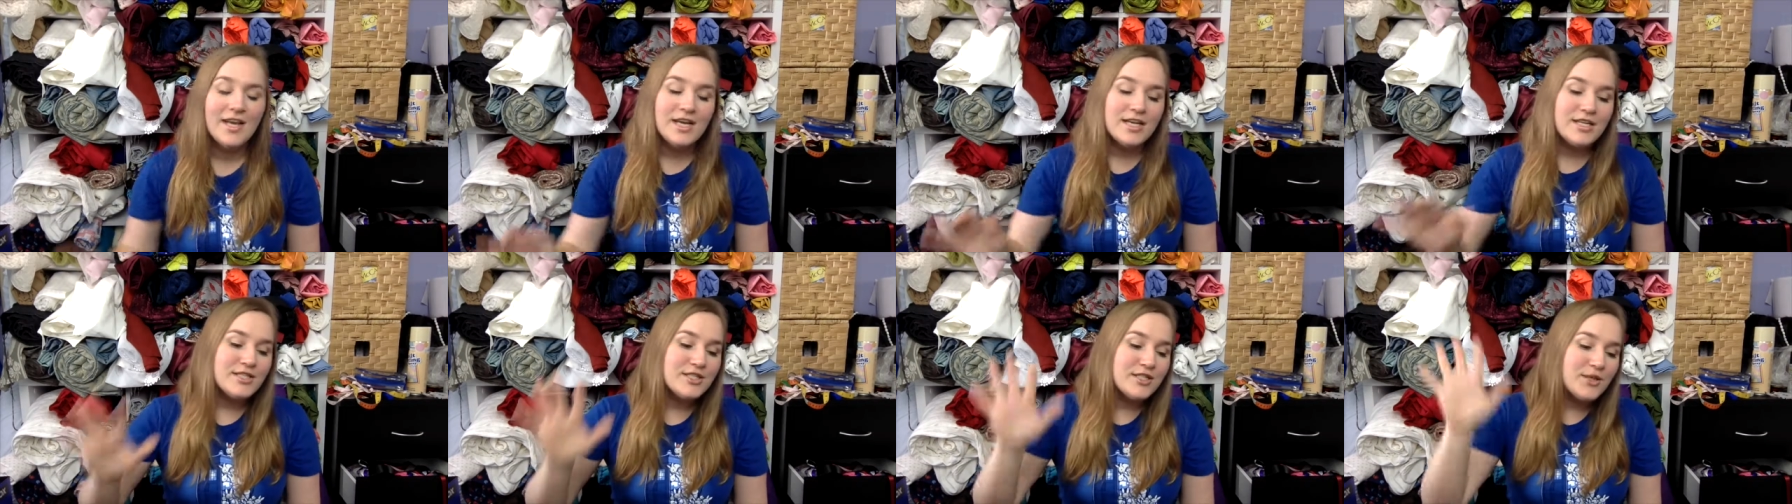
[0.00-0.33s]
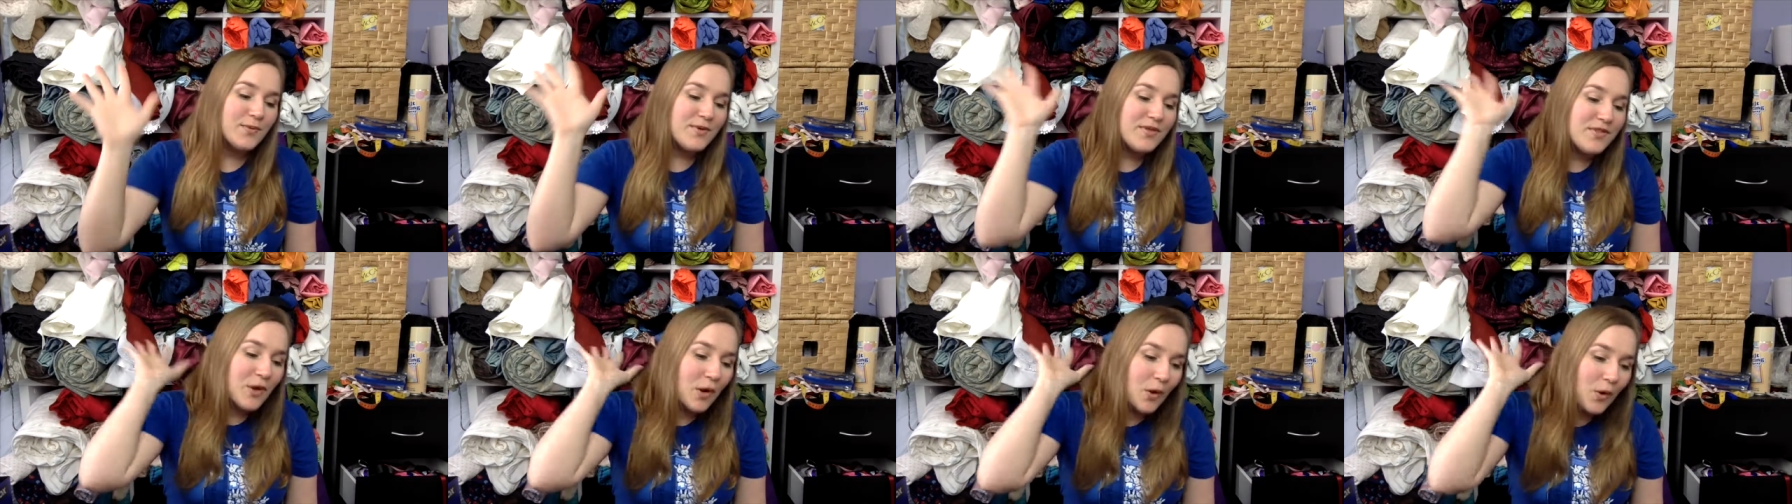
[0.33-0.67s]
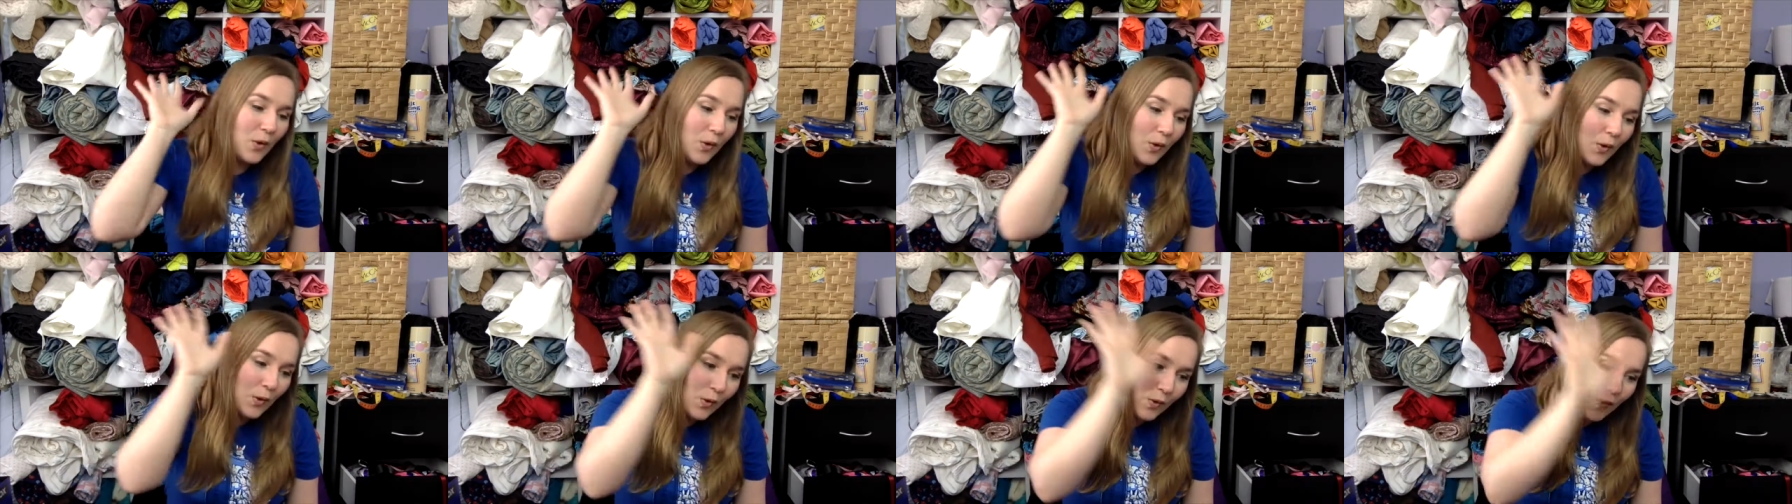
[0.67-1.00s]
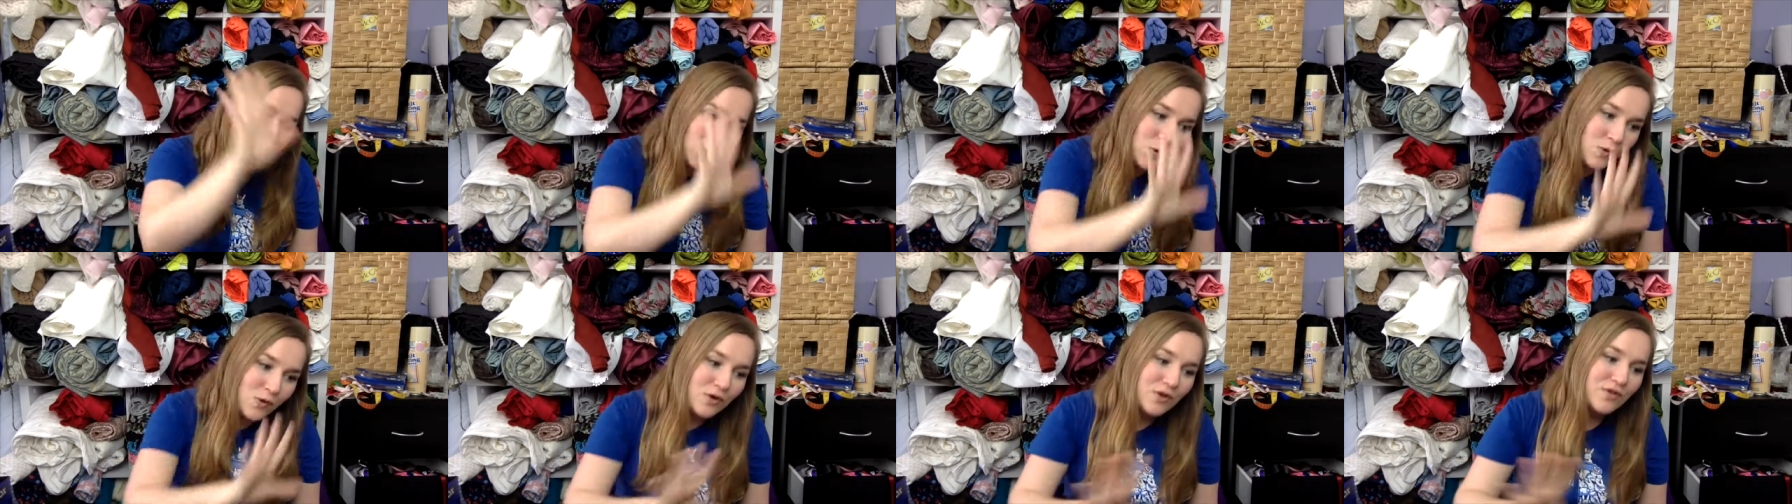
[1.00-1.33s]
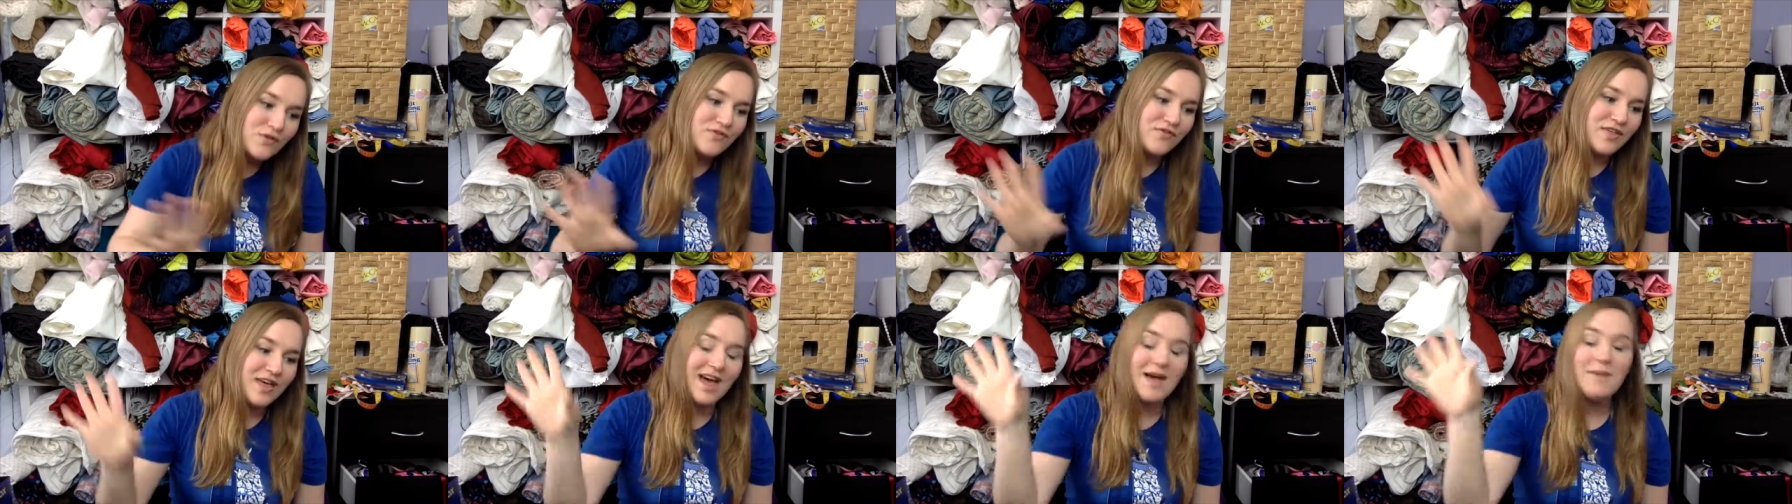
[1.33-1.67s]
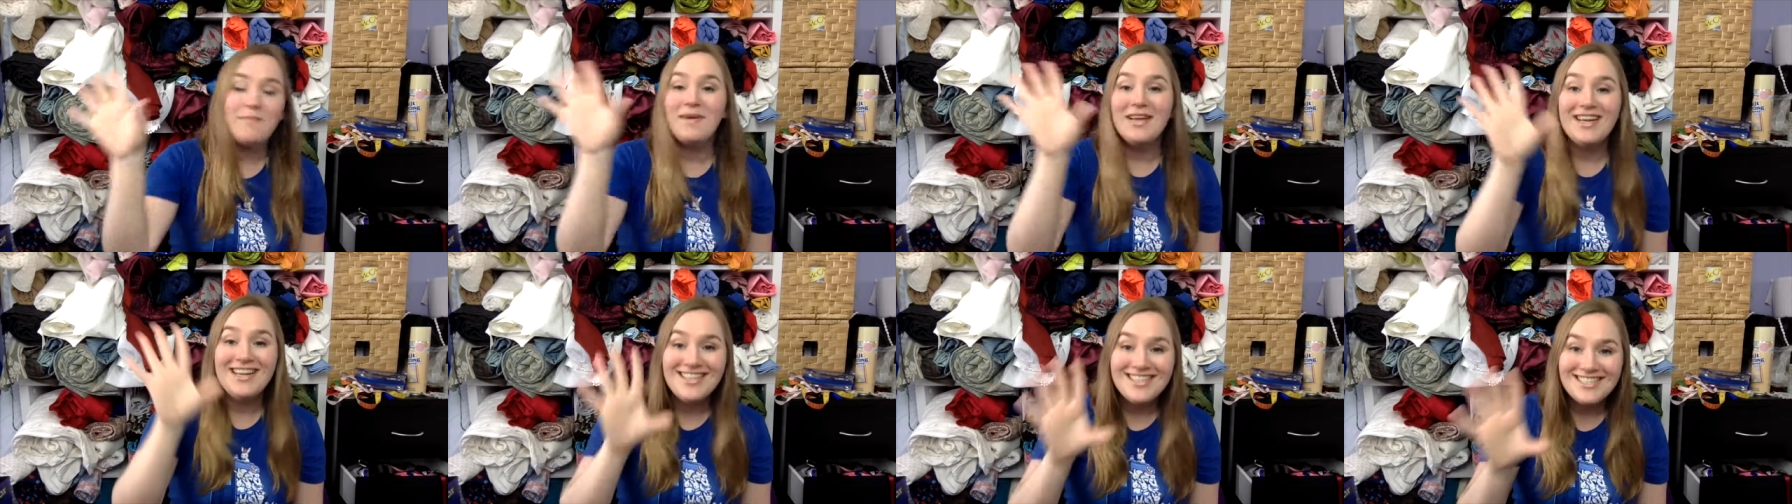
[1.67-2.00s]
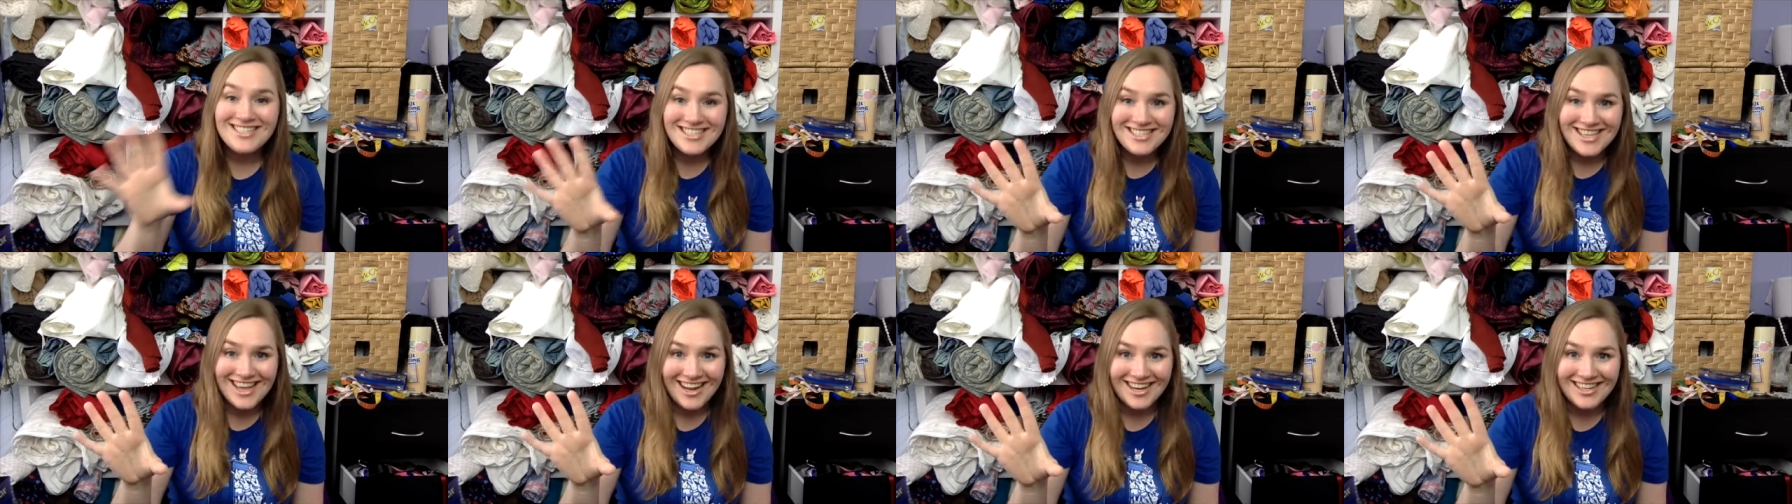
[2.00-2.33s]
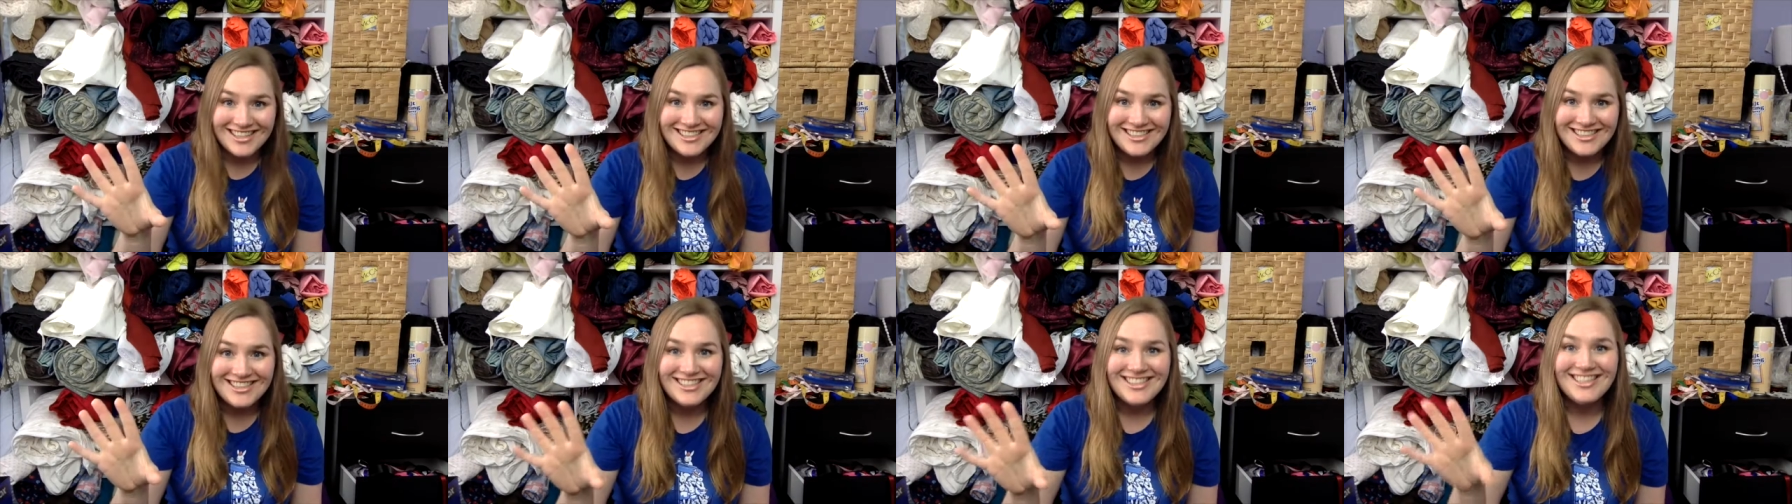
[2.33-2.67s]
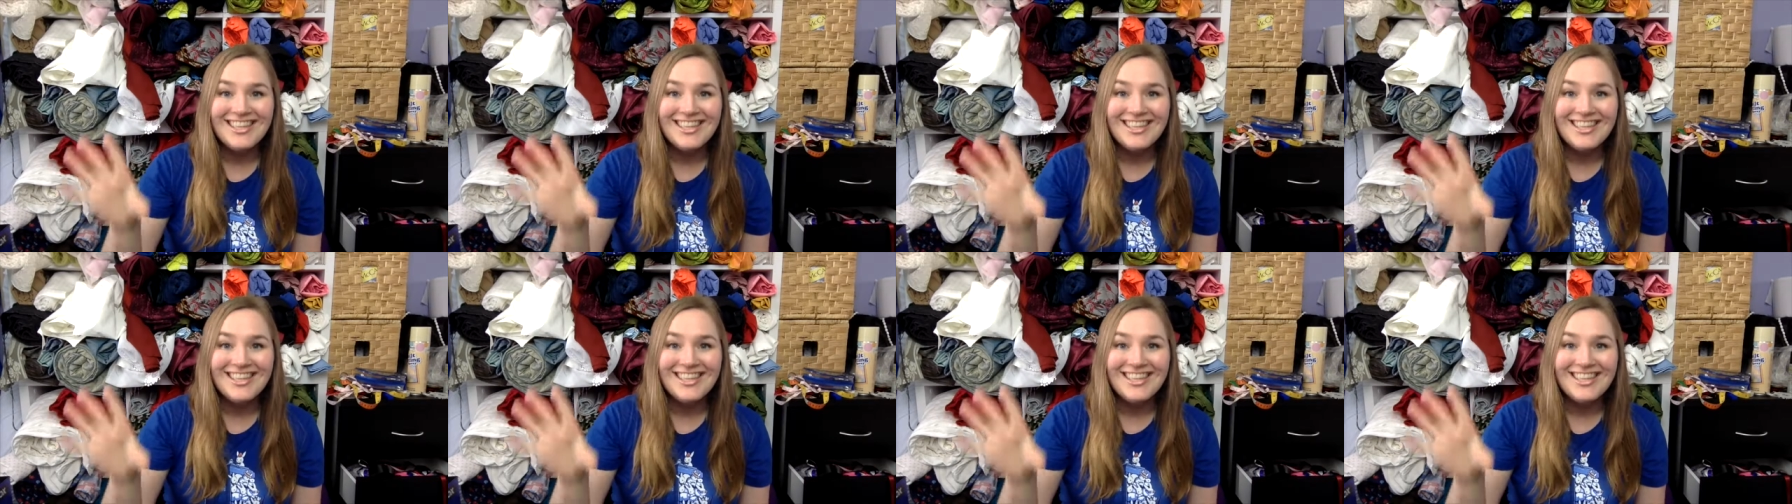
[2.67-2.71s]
So with all of that being said,